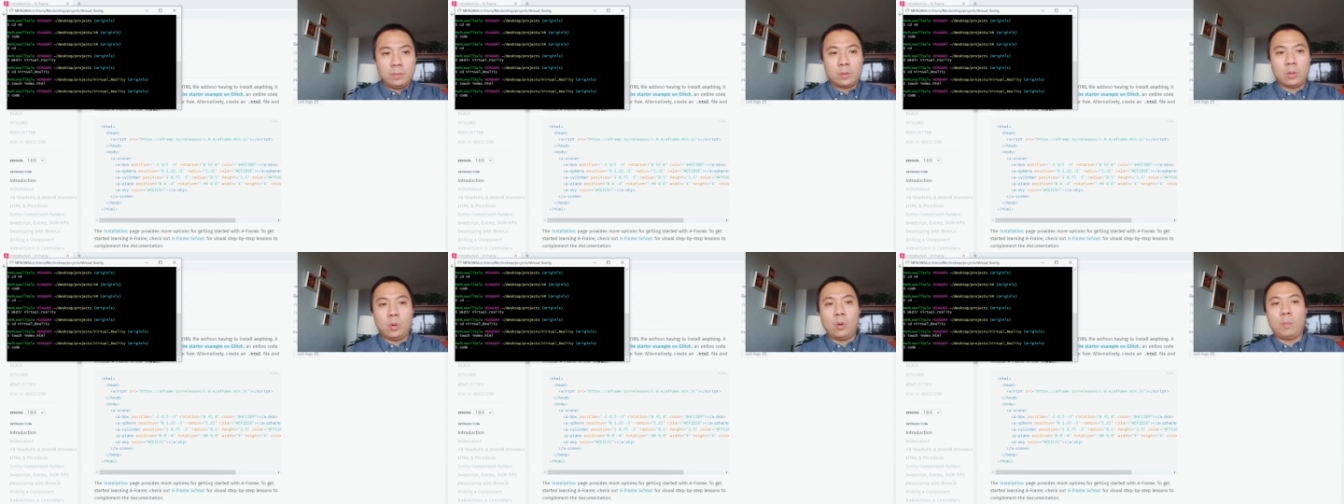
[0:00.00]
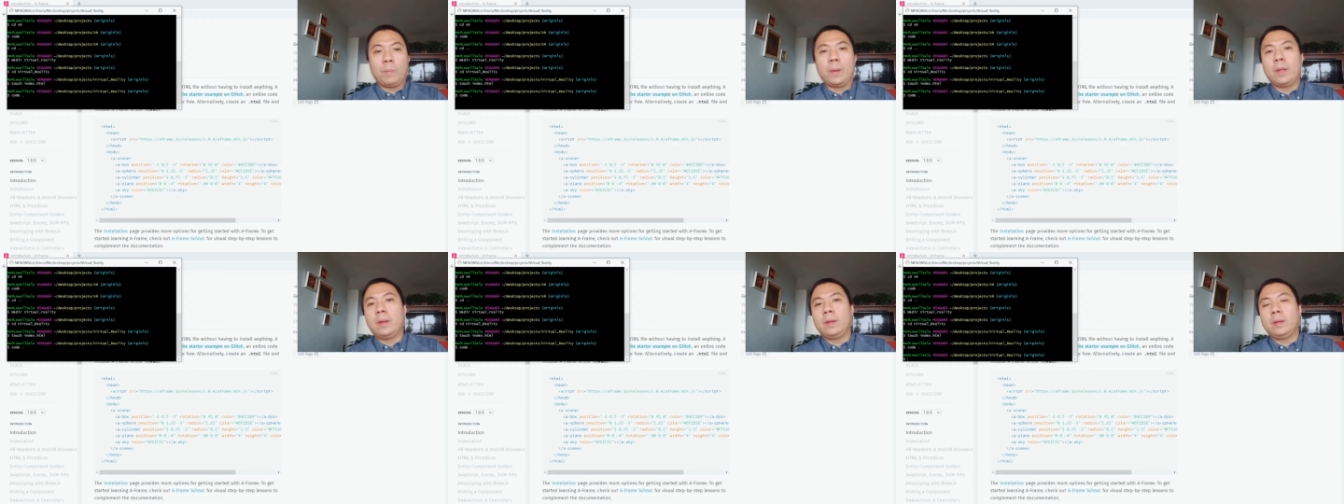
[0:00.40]
to
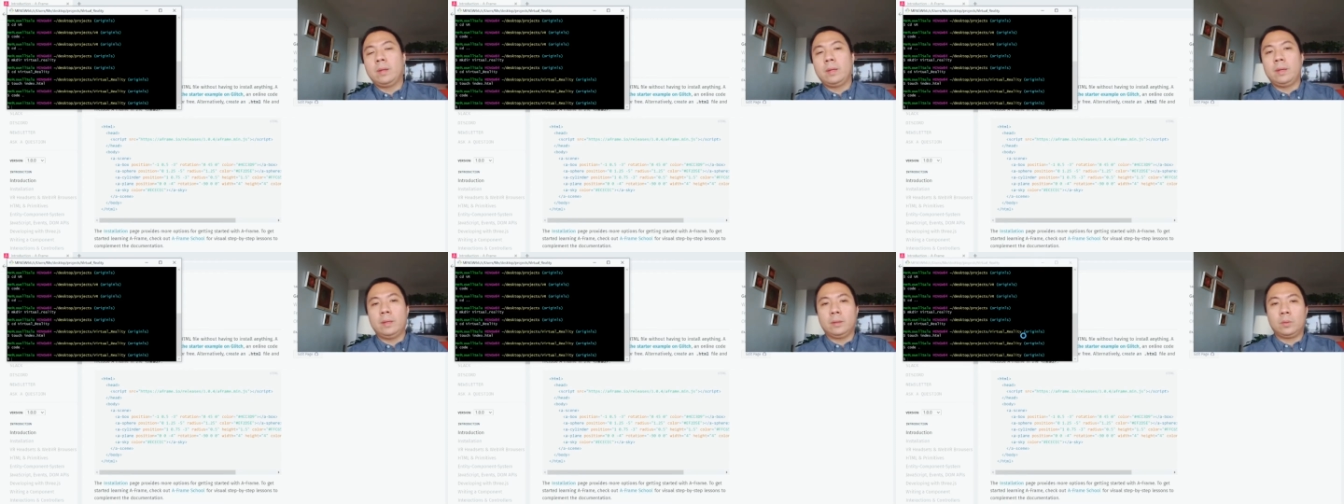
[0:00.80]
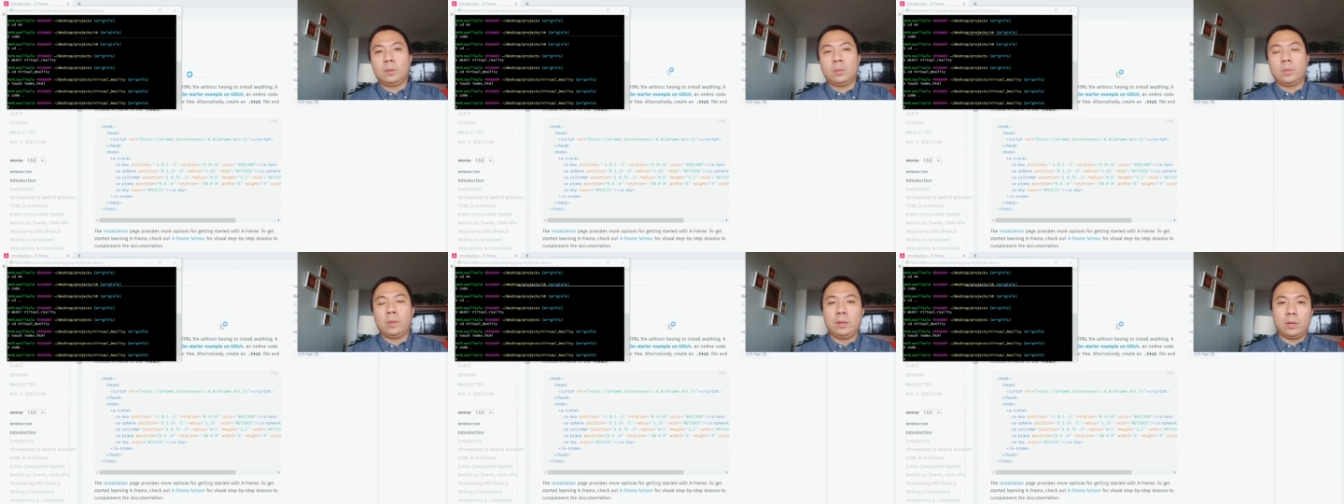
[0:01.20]
open it
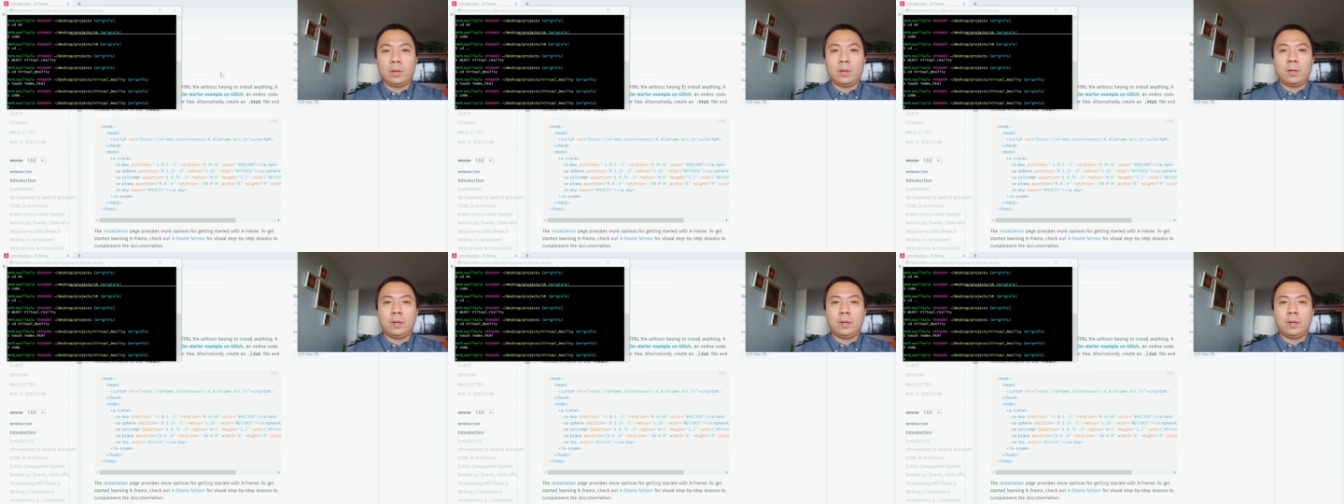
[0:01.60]
with your